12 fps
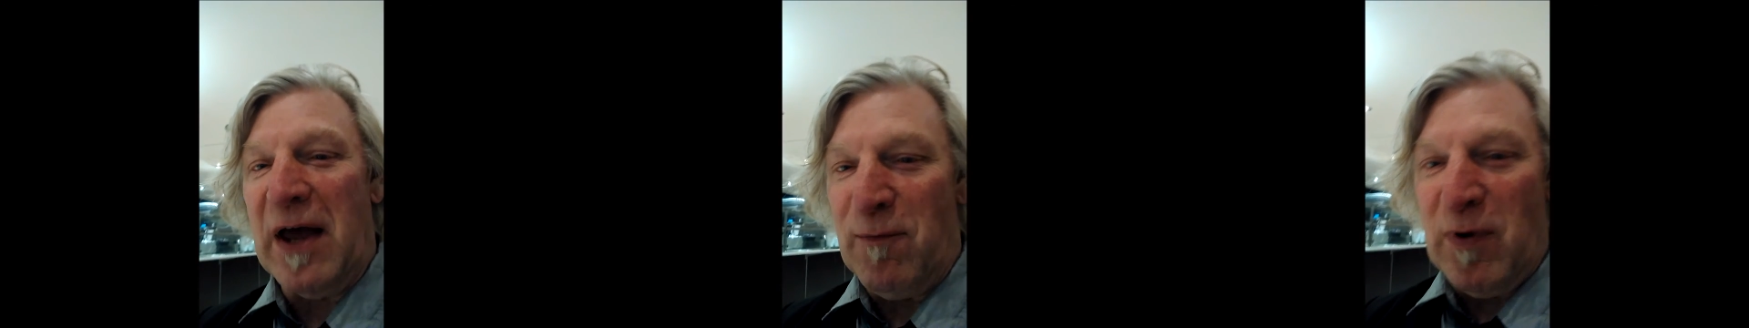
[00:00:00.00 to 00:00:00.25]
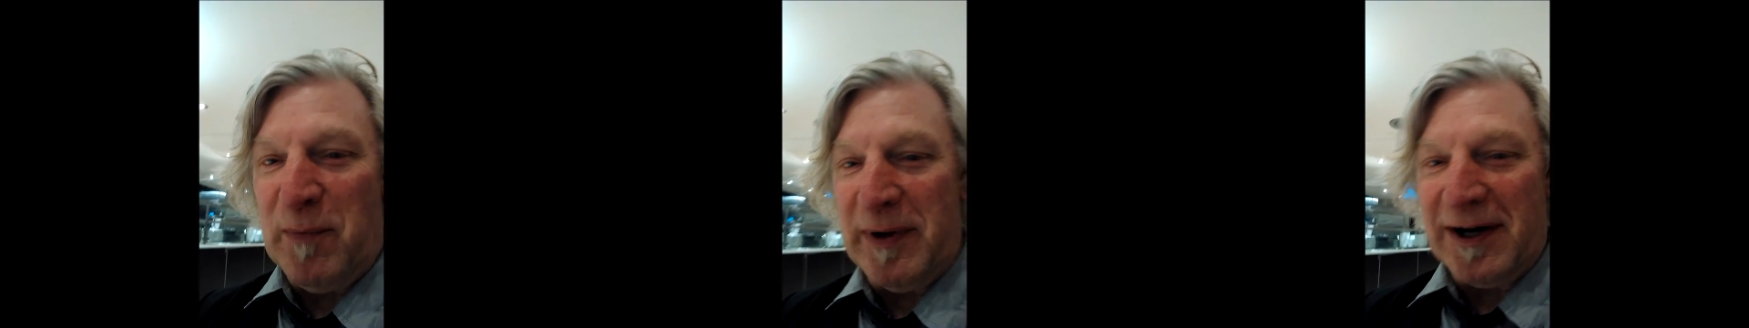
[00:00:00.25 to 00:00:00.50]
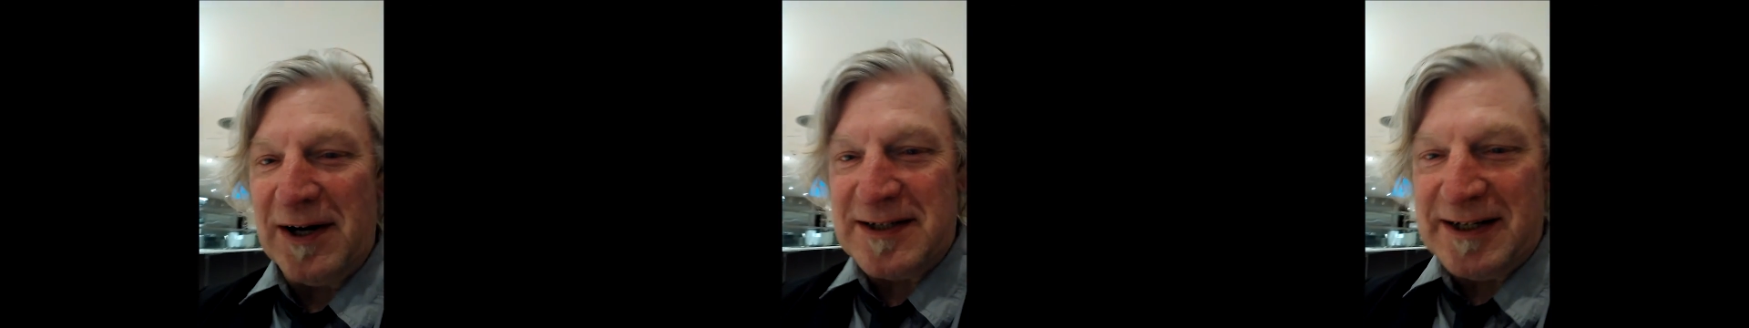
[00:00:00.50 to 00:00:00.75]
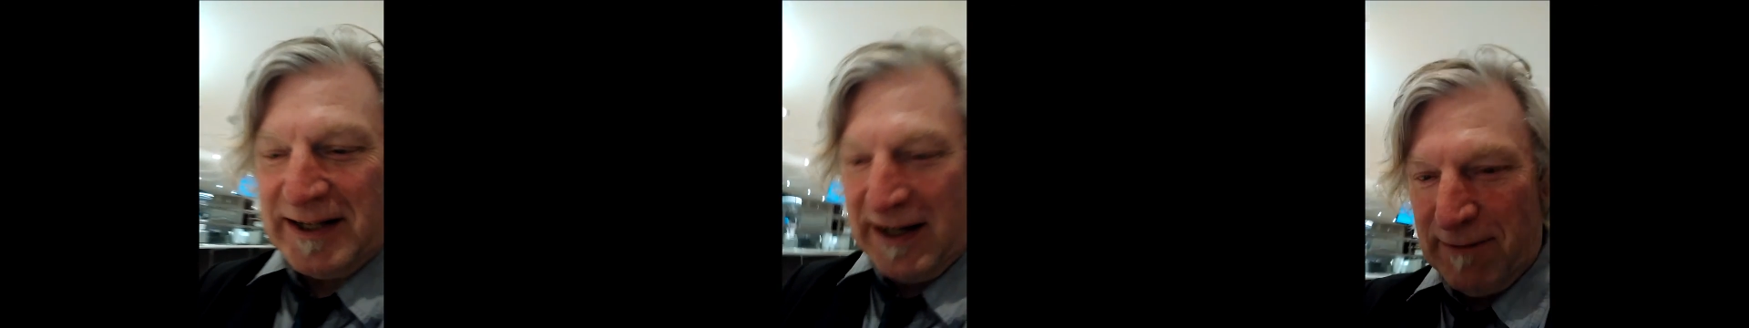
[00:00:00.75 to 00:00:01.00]
and when we got
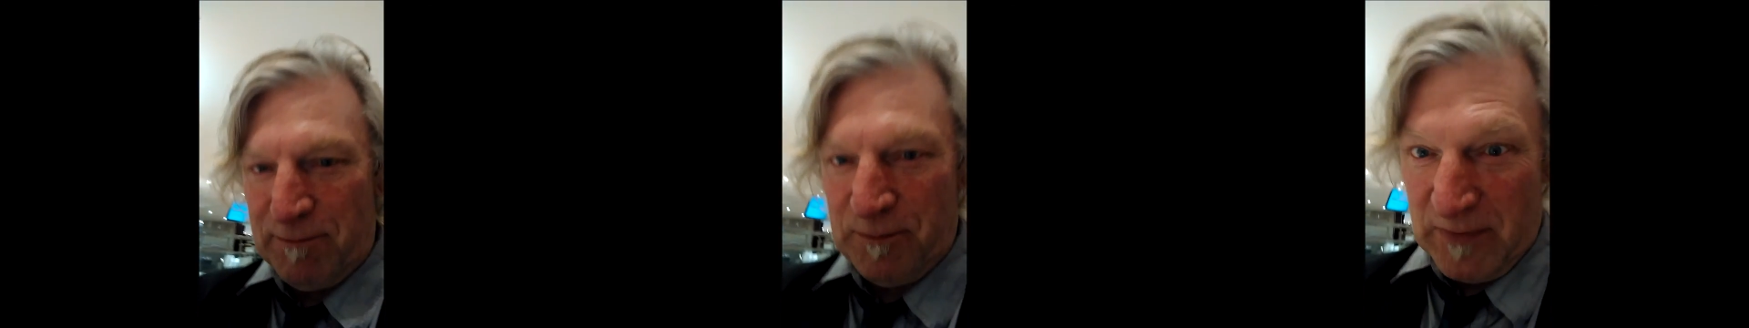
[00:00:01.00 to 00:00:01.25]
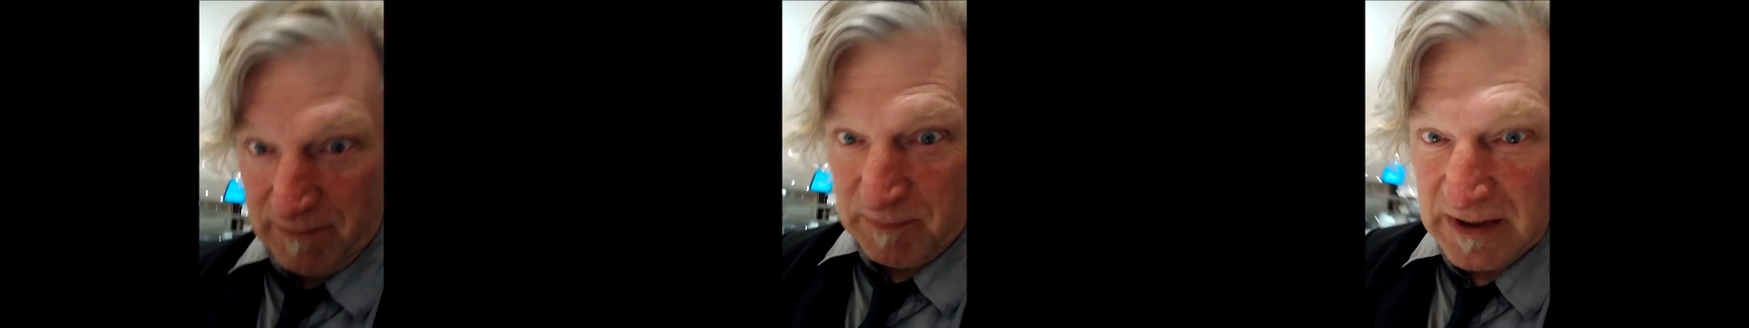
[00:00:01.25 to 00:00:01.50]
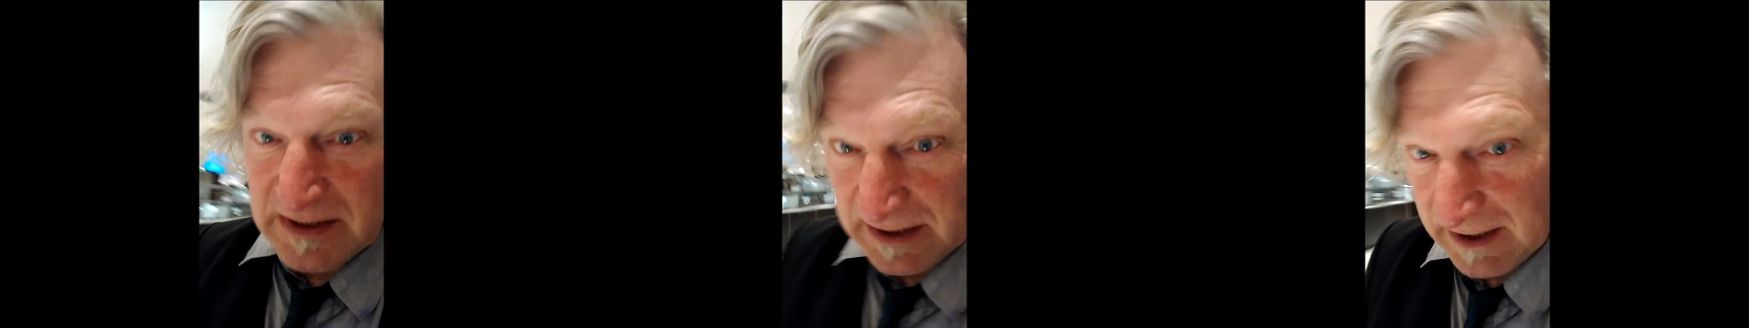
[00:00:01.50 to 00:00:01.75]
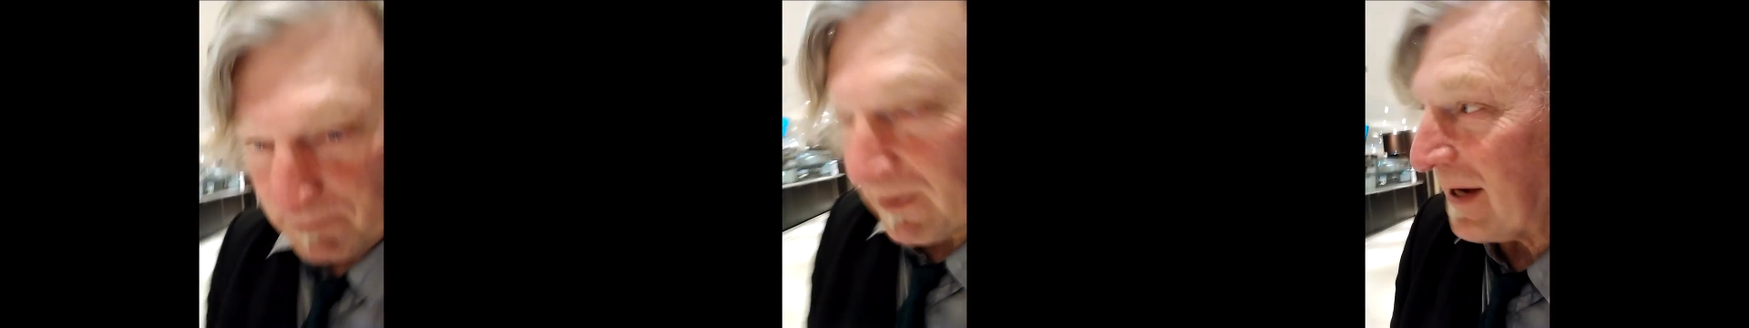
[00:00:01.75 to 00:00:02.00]
to the, the, the
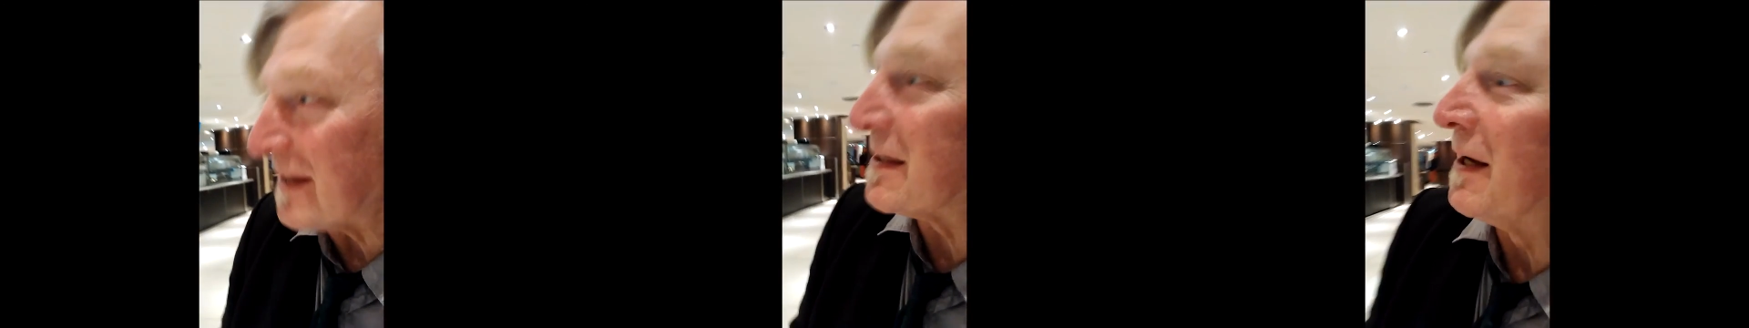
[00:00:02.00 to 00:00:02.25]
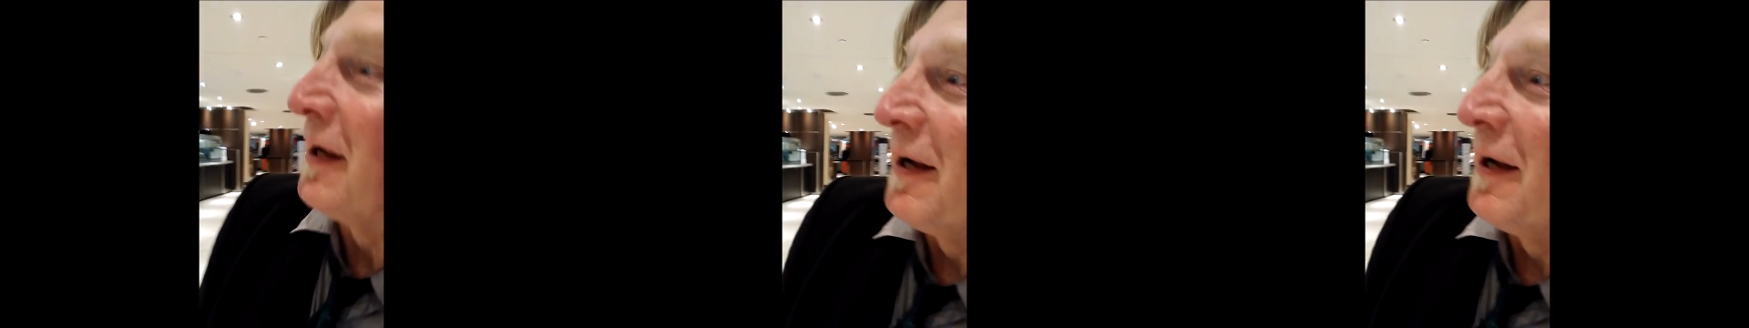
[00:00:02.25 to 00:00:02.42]
ticket place,